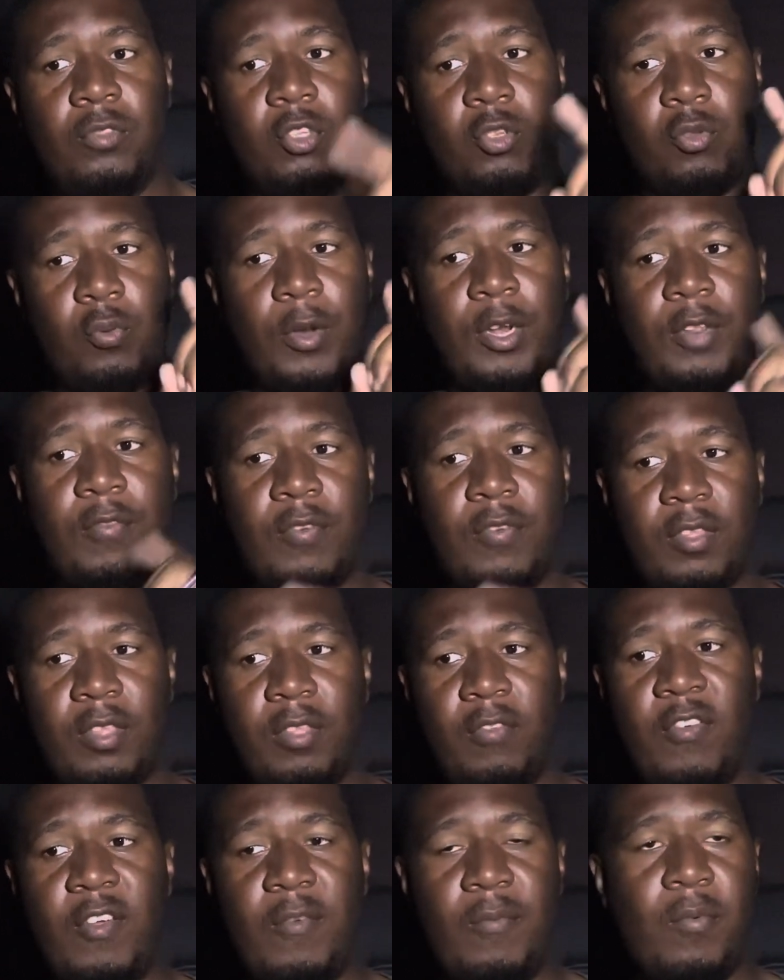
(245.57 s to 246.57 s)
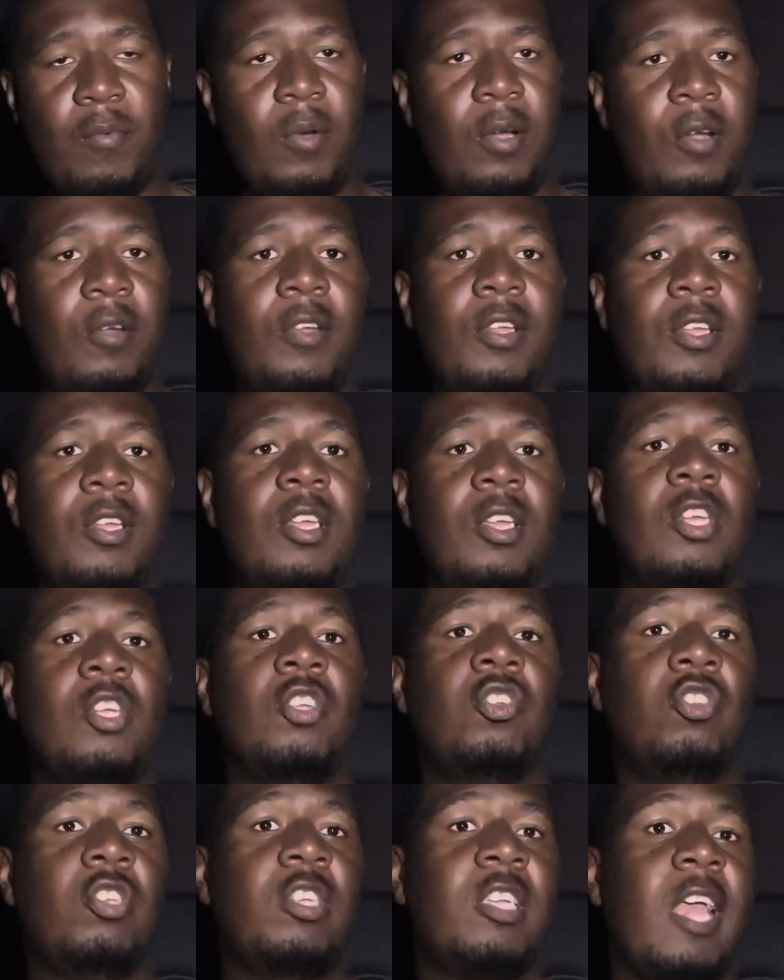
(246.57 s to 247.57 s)
25th of February,
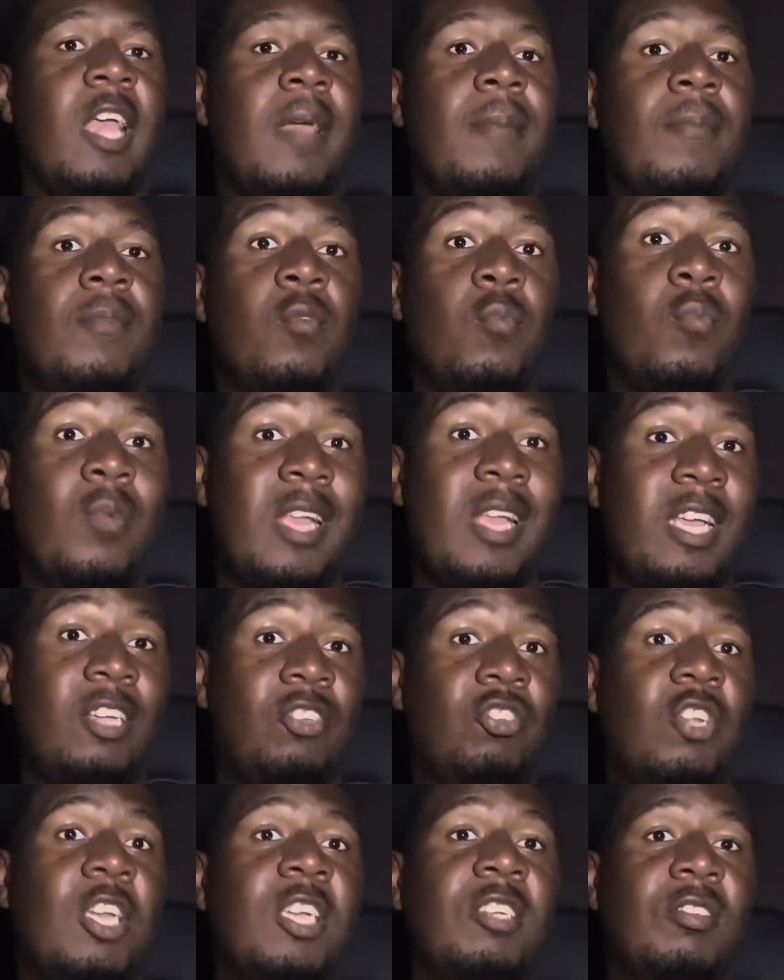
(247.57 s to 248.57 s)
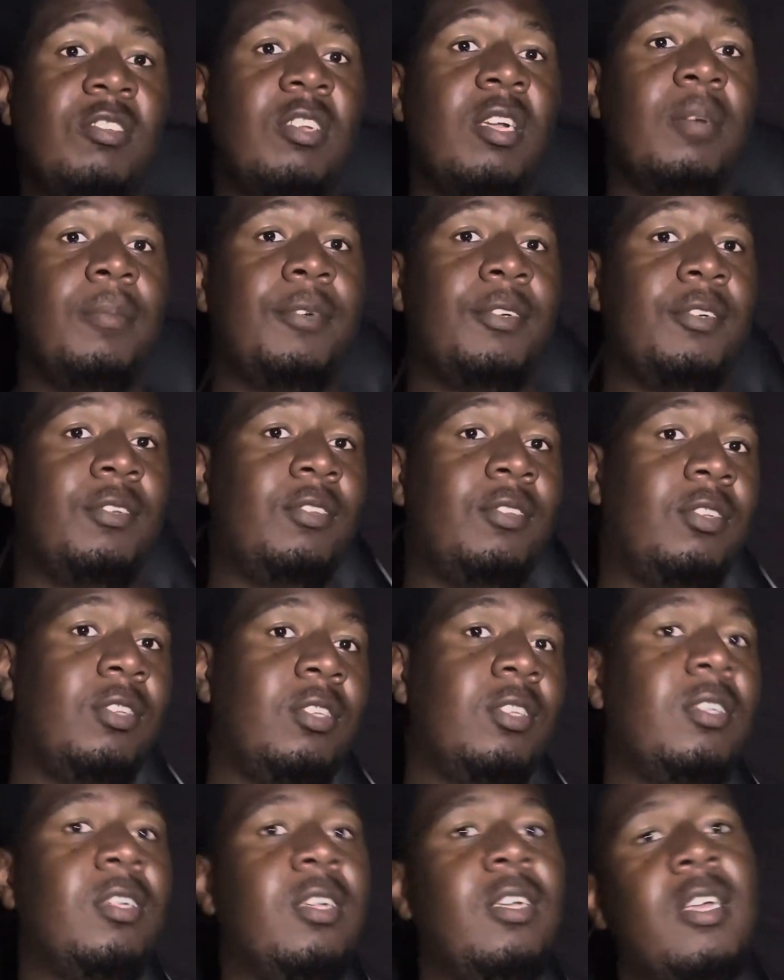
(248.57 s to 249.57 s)
we exchanged numbers,
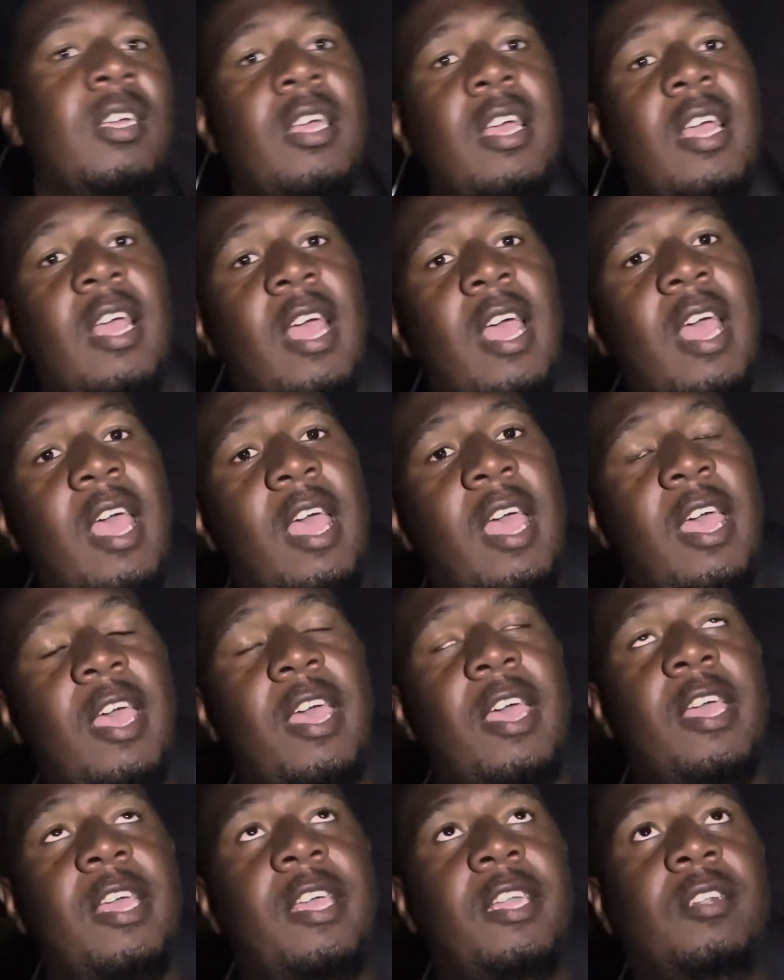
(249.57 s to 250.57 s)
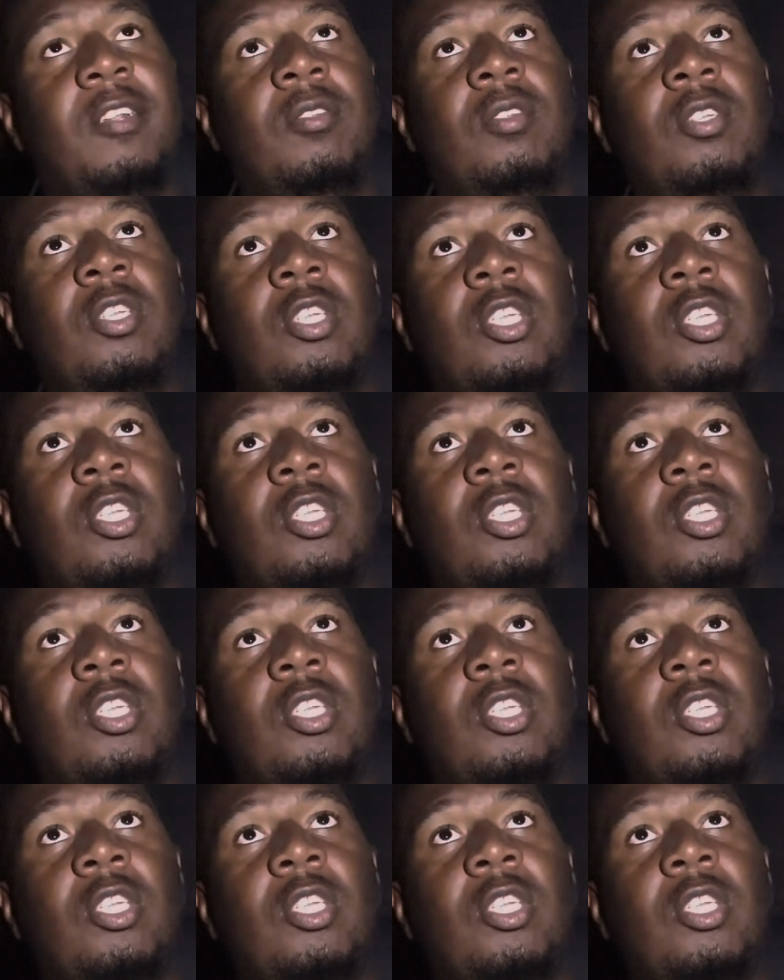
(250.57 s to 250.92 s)
and